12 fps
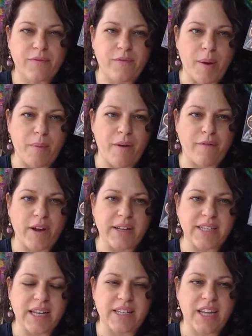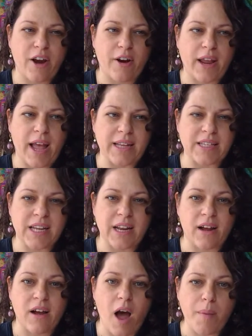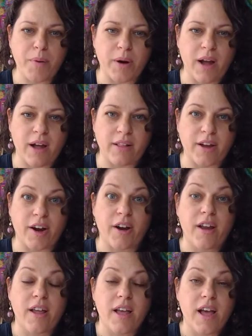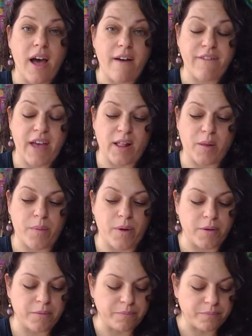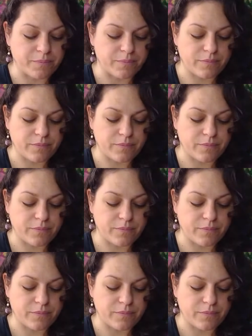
from our friends at Tierra Cast in a copper color available